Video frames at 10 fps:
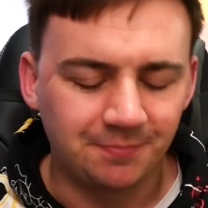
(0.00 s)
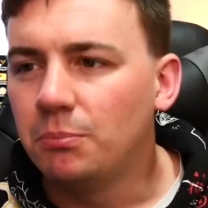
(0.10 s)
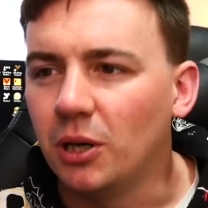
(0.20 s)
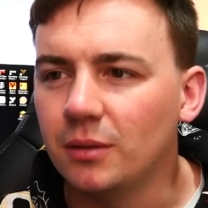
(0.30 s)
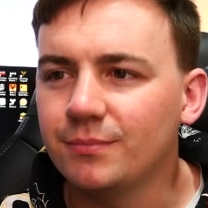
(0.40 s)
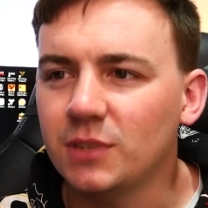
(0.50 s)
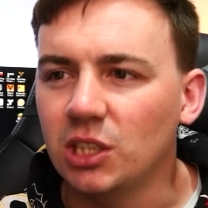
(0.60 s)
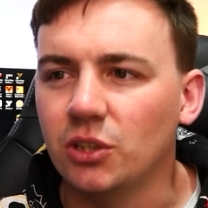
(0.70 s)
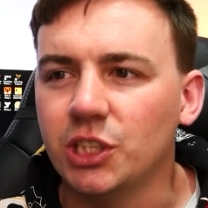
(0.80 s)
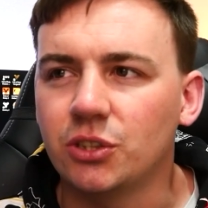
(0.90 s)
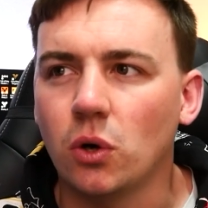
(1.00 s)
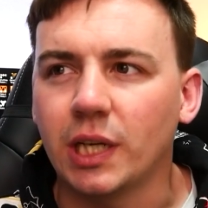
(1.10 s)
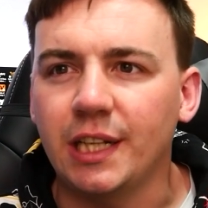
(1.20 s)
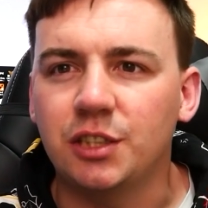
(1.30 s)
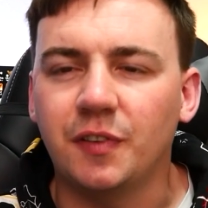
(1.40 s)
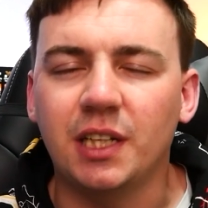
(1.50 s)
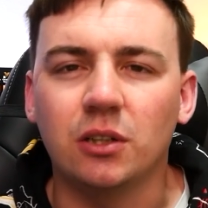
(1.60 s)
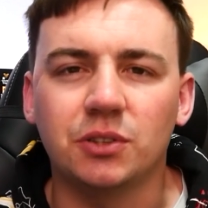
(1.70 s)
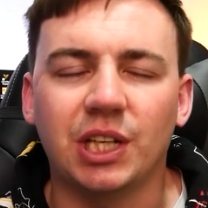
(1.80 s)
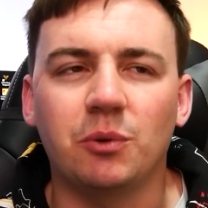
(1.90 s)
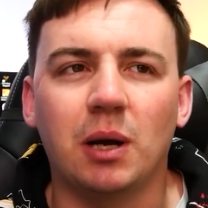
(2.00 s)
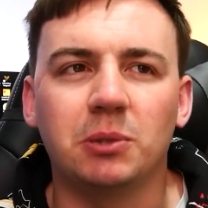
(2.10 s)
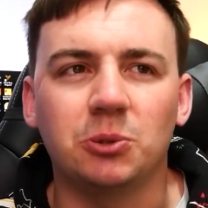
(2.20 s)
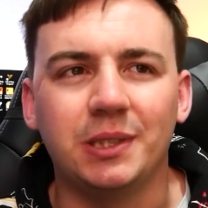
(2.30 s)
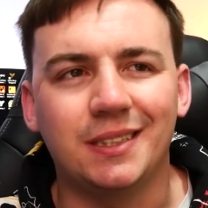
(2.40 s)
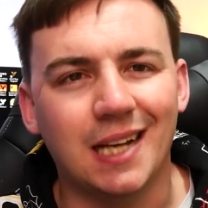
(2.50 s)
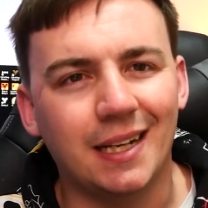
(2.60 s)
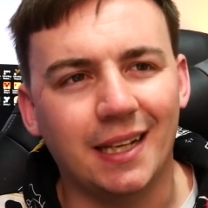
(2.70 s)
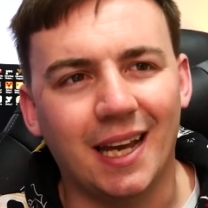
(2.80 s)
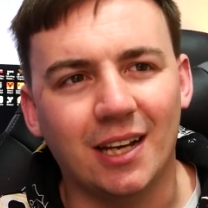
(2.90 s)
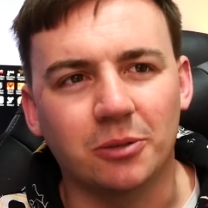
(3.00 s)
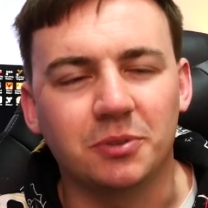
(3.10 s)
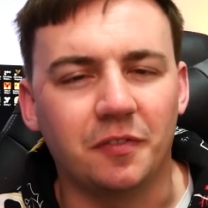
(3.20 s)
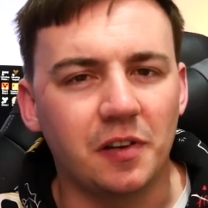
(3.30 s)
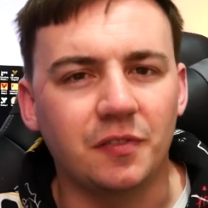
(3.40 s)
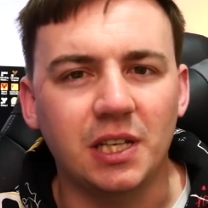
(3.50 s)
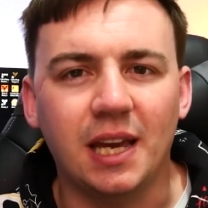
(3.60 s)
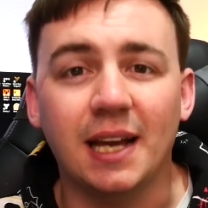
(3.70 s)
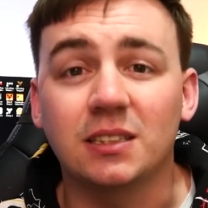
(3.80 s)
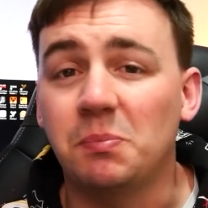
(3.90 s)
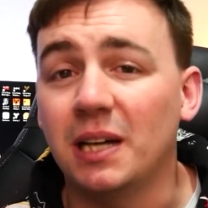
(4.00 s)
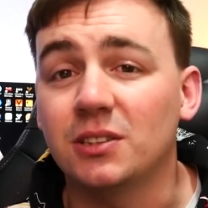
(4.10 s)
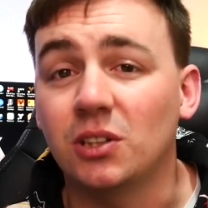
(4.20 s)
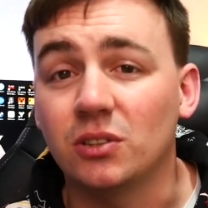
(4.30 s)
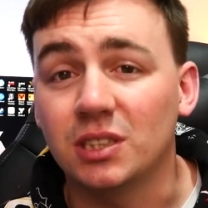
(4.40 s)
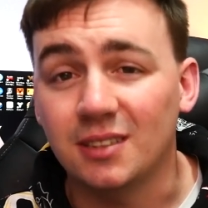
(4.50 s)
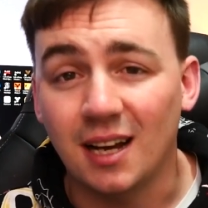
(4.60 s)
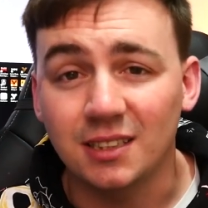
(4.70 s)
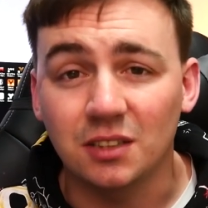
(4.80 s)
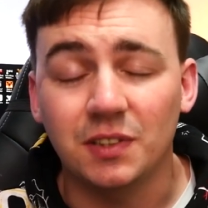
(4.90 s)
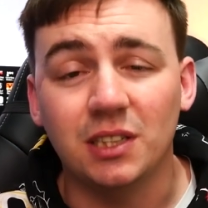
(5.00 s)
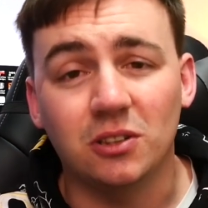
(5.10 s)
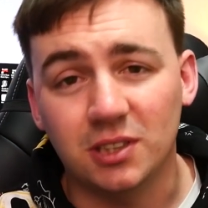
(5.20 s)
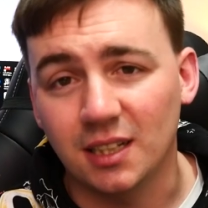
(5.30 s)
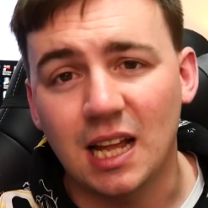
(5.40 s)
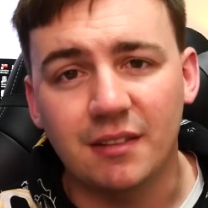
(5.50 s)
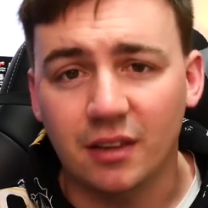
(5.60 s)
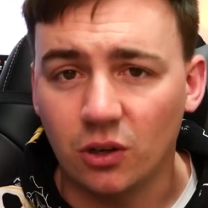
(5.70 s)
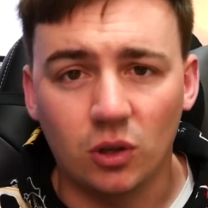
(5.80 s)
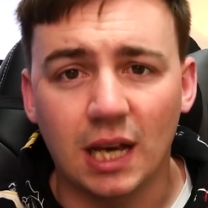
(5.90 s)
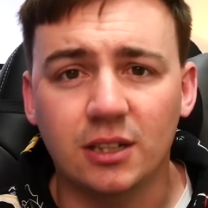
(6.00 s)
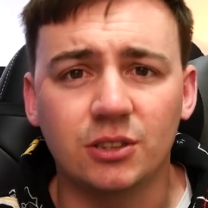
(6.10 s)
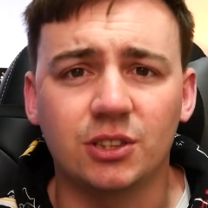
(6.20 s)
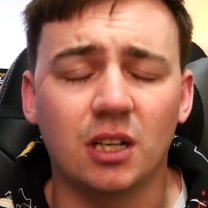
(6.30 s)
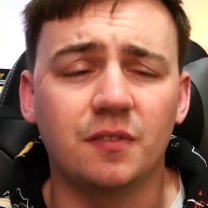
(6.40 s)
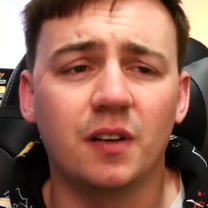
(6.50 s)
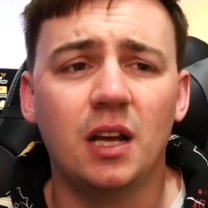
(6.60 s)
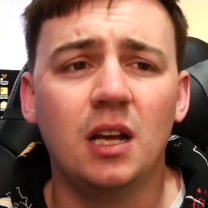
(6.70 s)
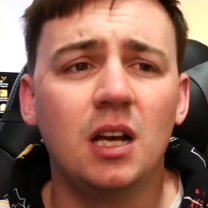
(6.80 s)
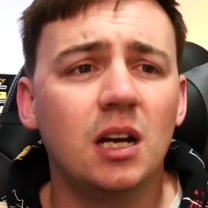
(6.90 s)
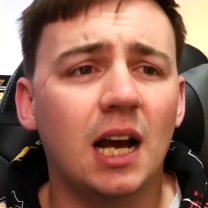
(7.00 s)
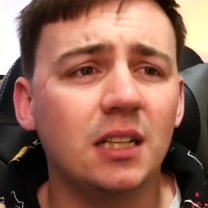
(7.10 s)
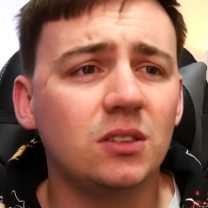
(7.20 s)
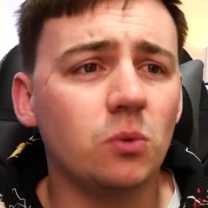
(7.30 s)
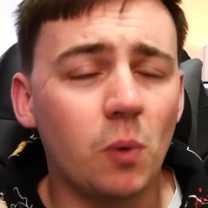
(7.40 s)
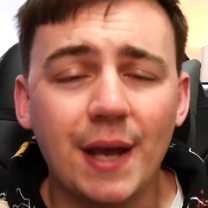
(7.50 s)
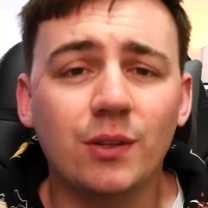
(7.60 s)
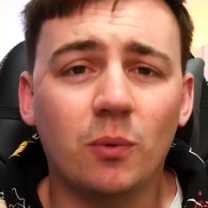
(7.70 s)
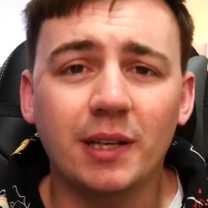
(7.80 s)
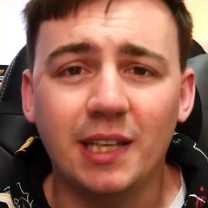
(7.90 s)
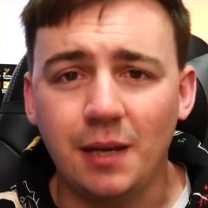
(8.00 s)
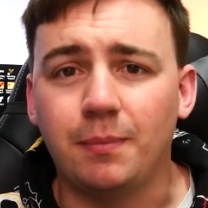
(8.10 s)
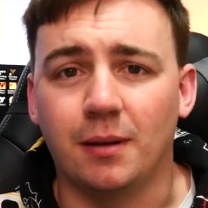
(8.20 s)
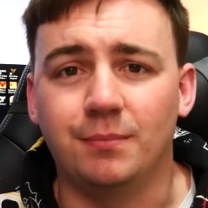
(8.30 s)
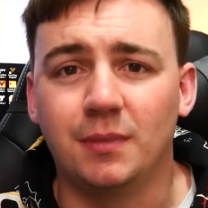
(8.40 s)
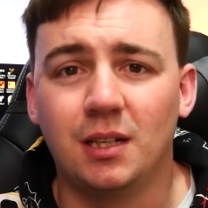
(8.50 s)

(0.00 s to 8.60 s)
But you know, you're talking each video is anywhere between 10 gig up to 50 gig depending on the size of the video, the length and all that good stuff. And where do I keep them?